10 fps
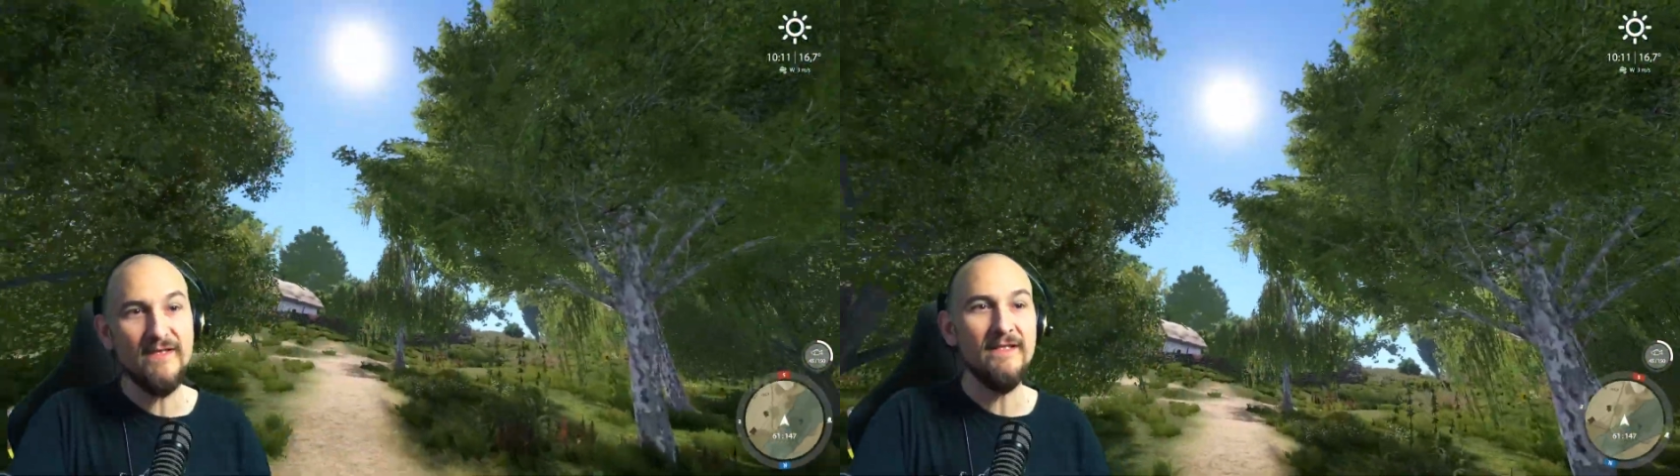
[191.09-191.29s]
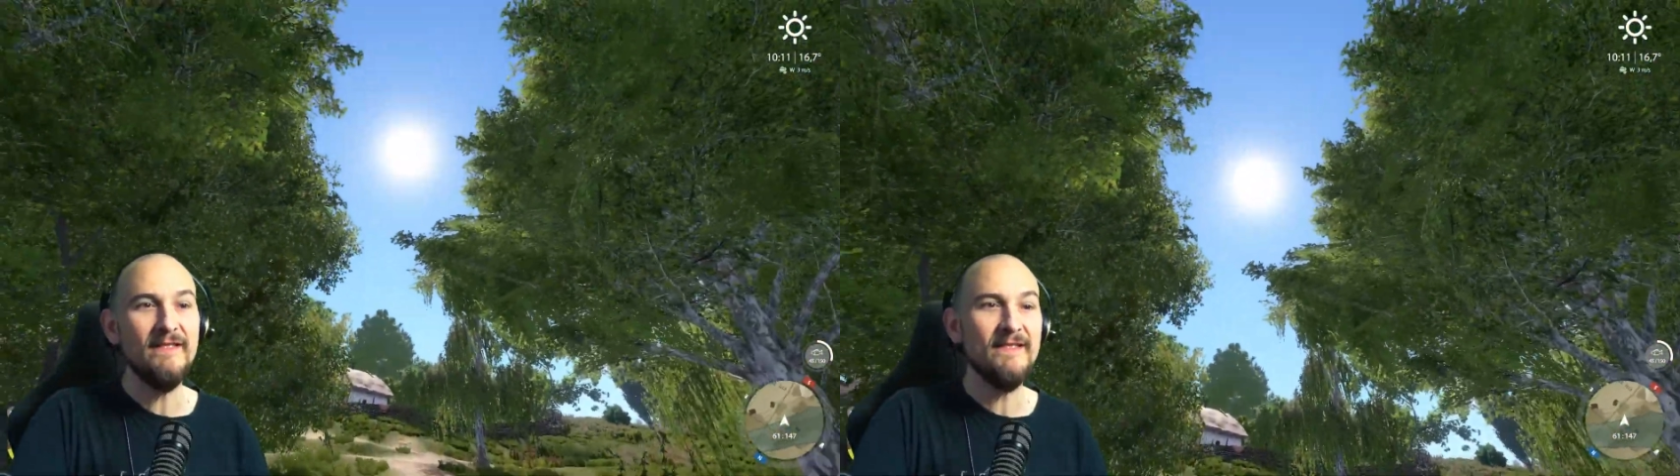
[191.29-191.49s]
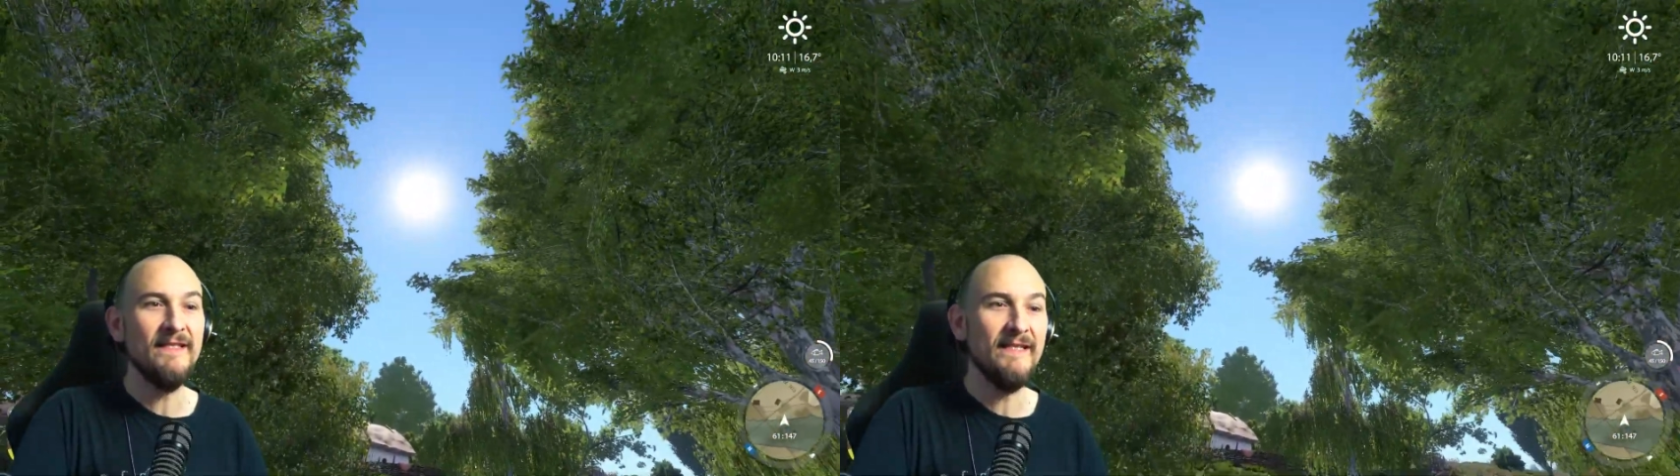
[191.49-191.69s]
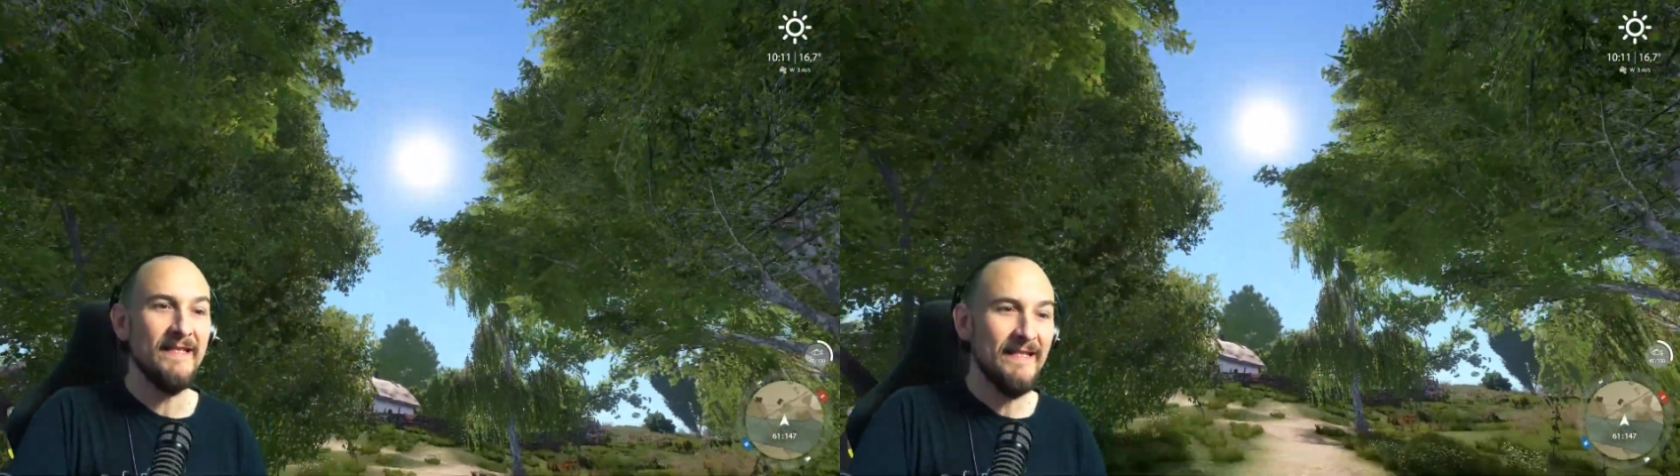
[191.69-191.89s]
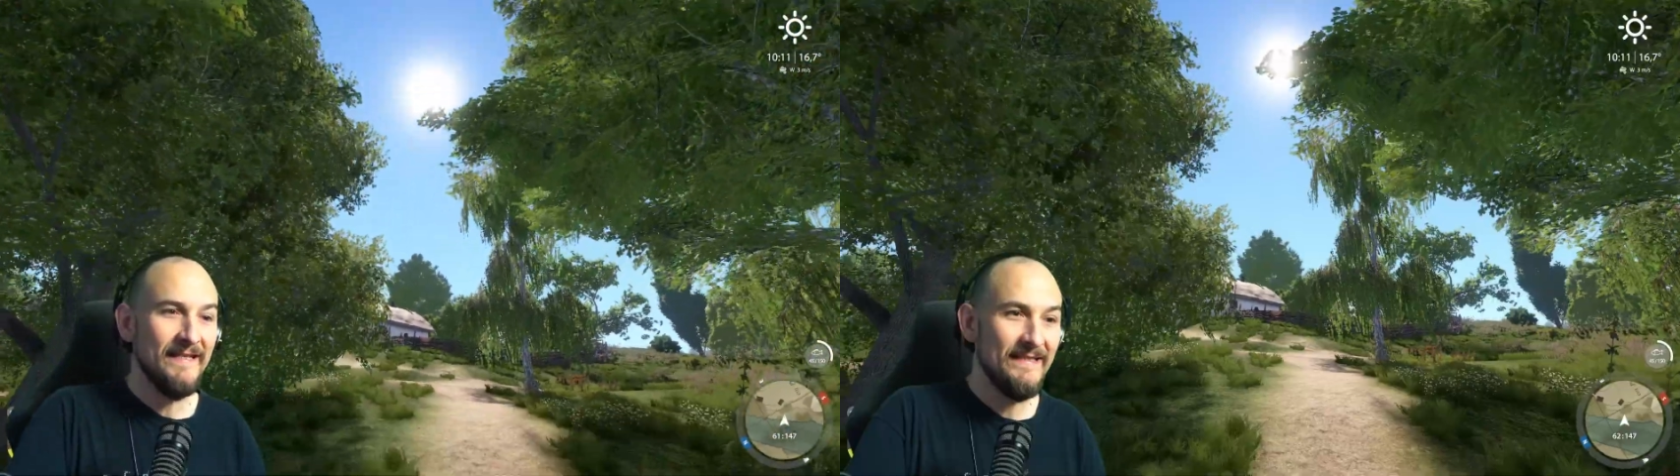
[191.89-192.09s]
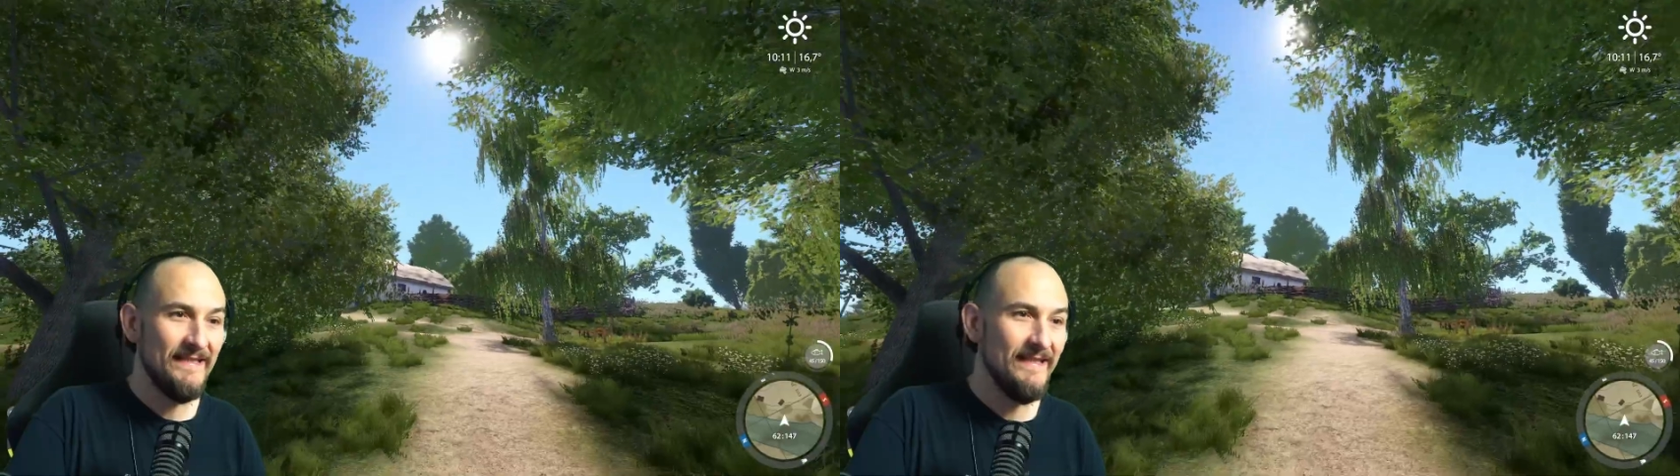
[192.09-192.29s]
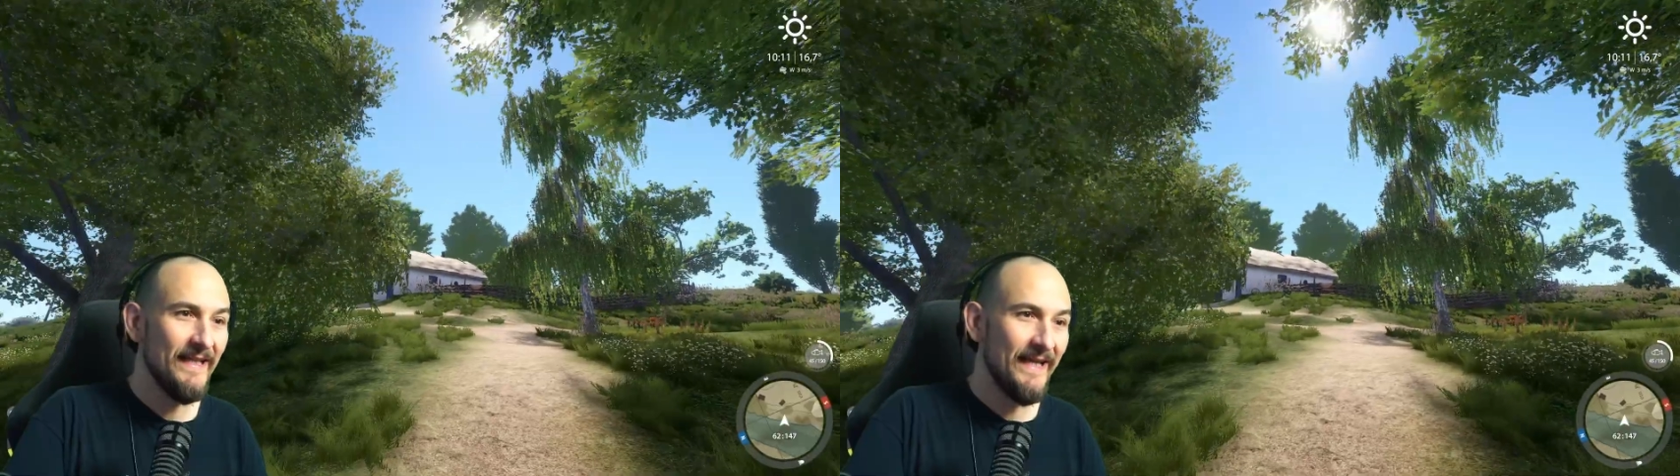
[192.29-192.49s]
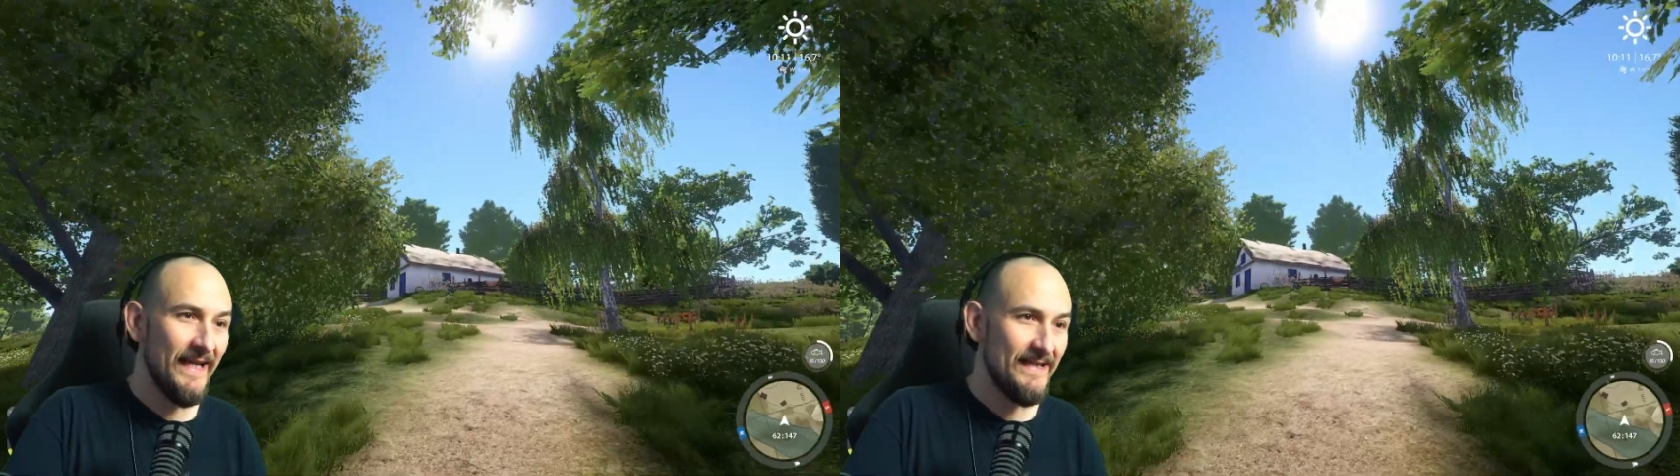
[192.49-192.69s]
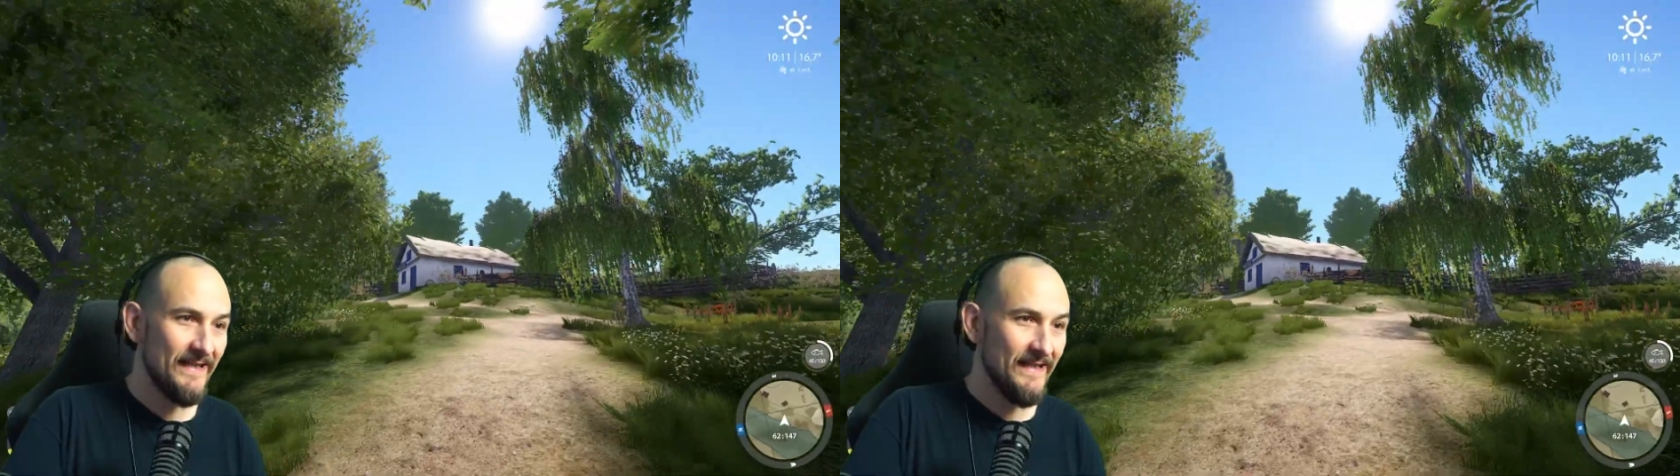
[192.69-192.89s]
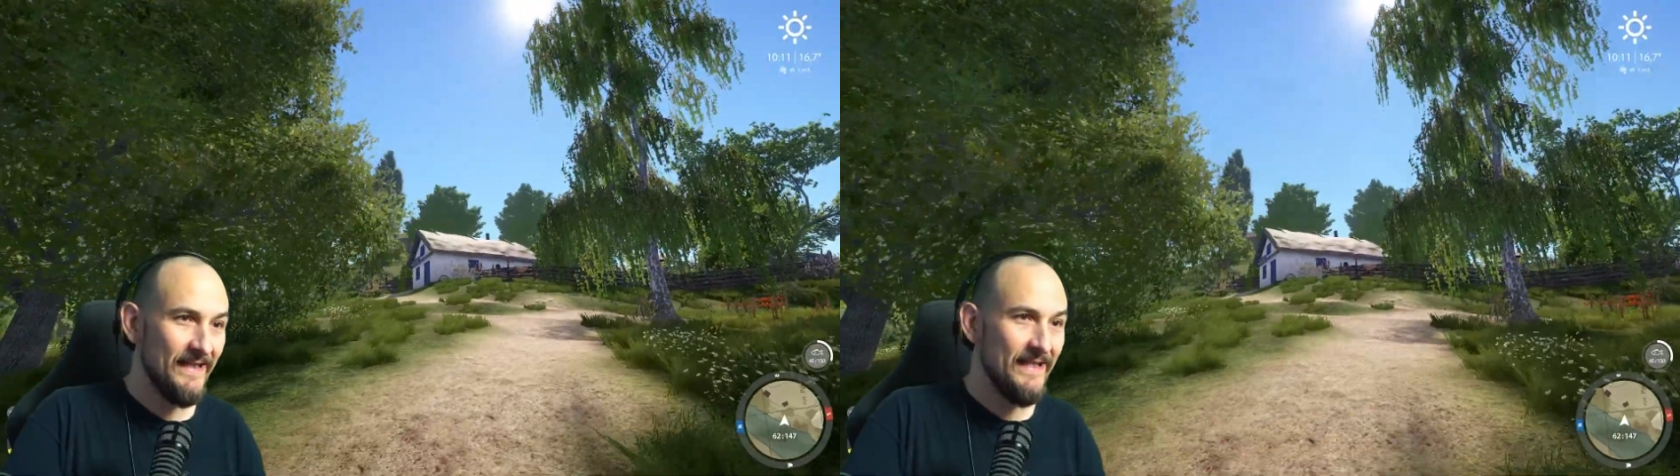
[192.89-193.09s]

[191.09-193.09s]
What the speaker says: the Atamon specialty store.